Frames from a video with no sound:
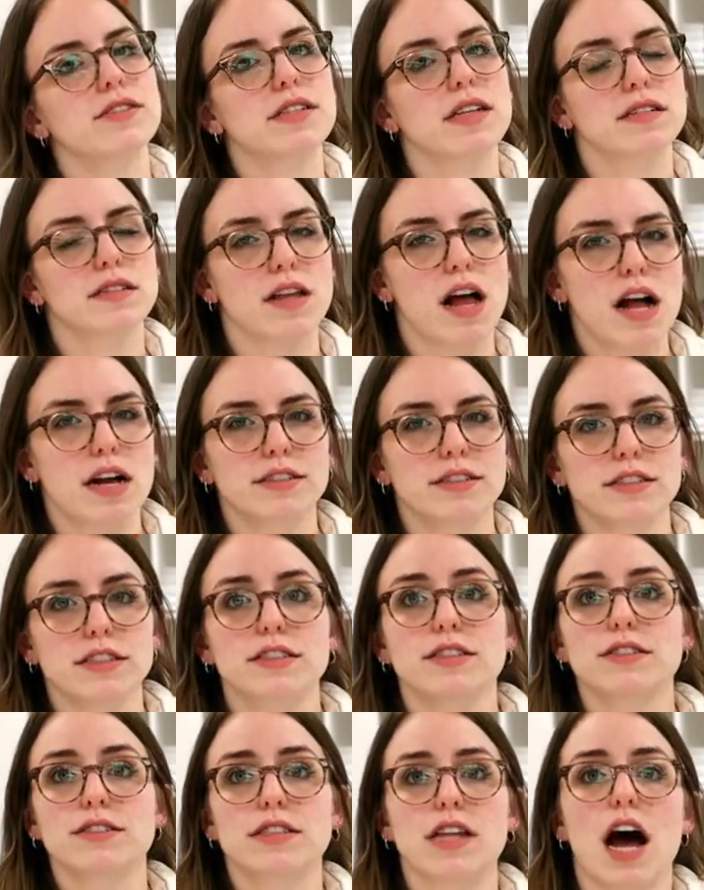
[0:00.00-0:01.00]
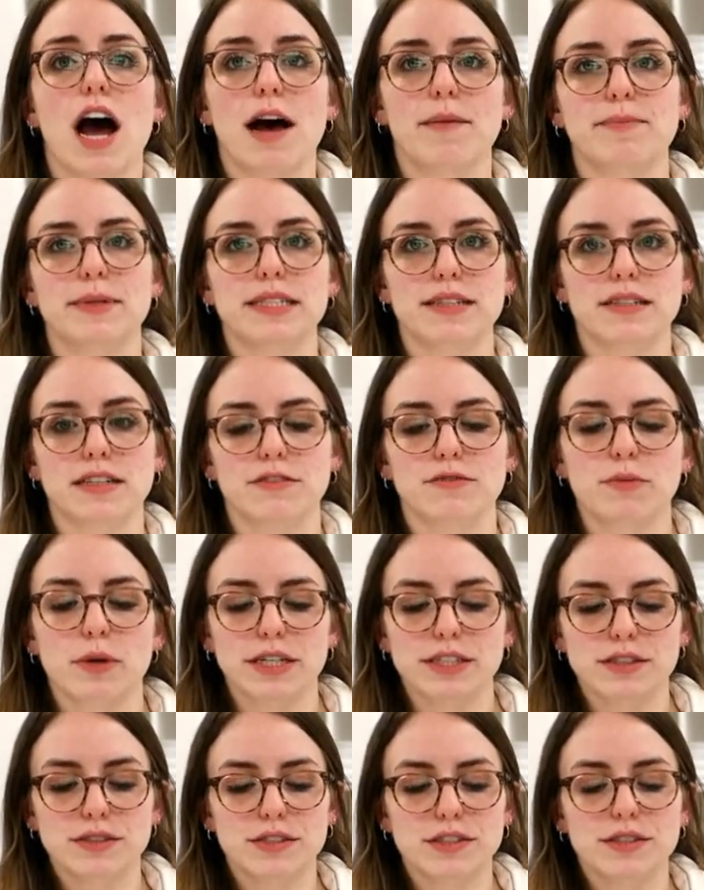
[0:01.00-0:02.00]
as long as you use the opposite of what
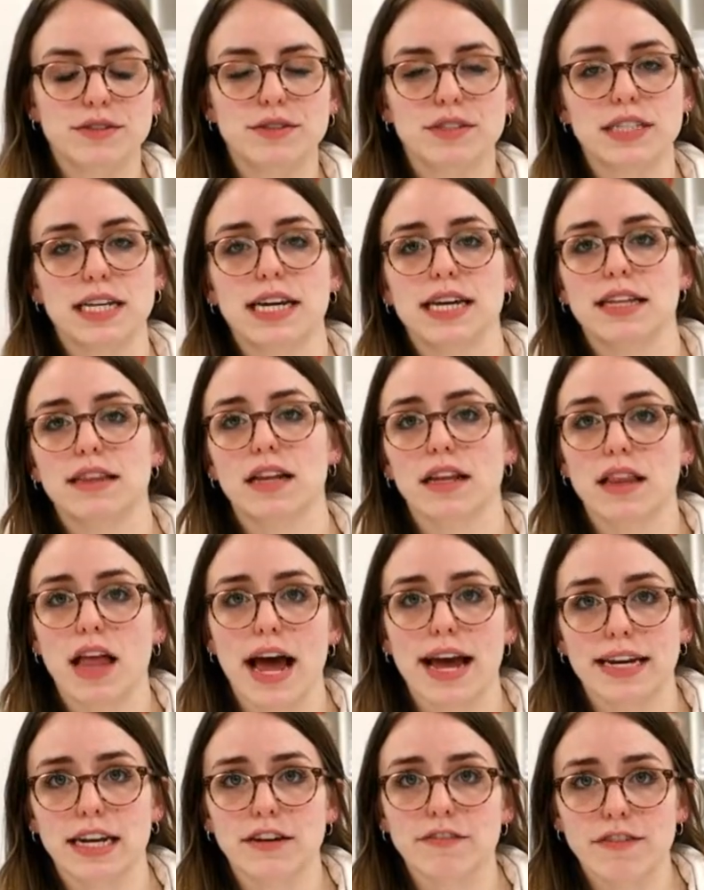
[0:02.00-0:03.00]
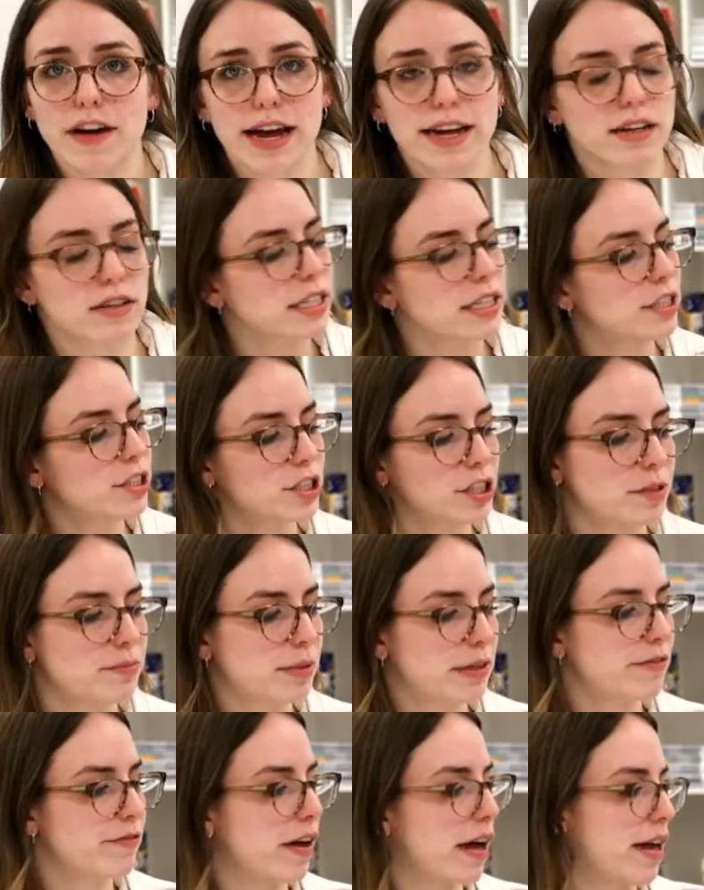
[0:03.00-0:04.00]
you used in the lining file, it should
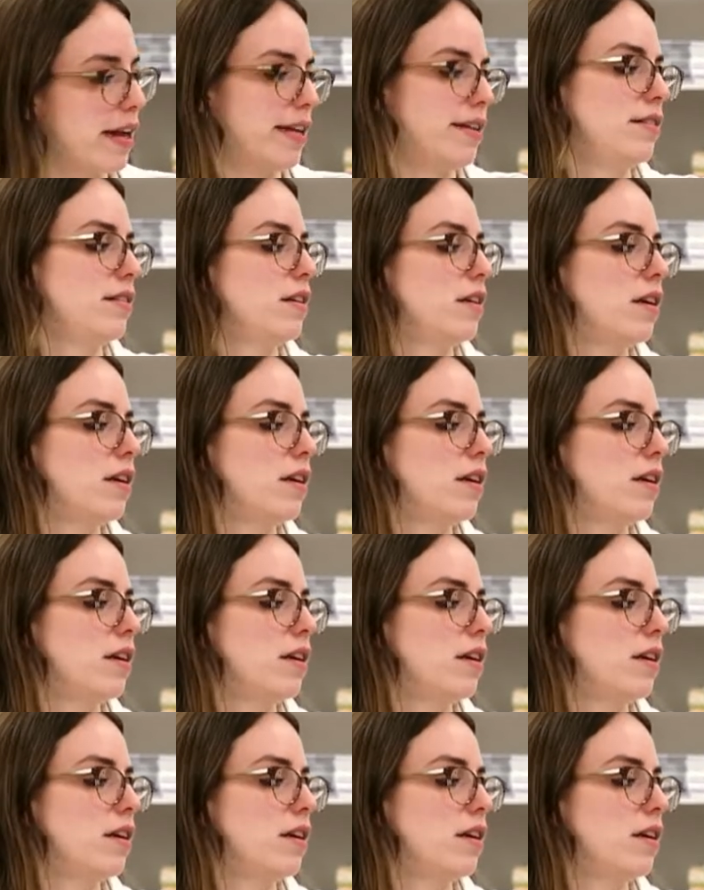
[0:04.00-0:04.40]
be fine.